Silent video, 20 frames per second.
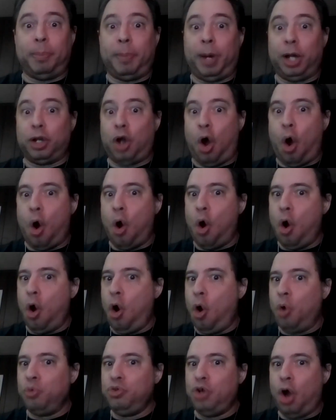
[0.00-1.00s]
I'm like,
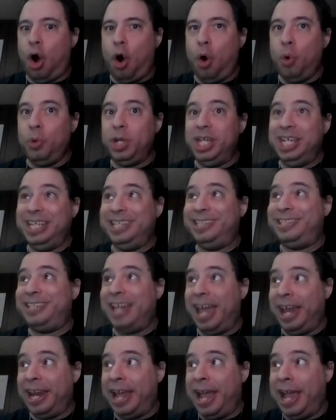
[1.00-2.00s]
oh no, he
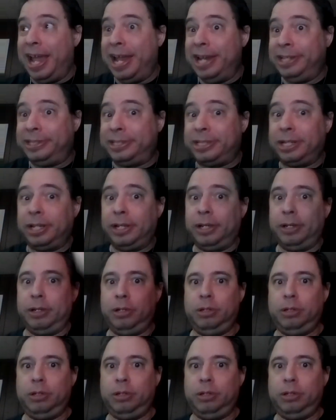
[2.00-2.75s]
didn't.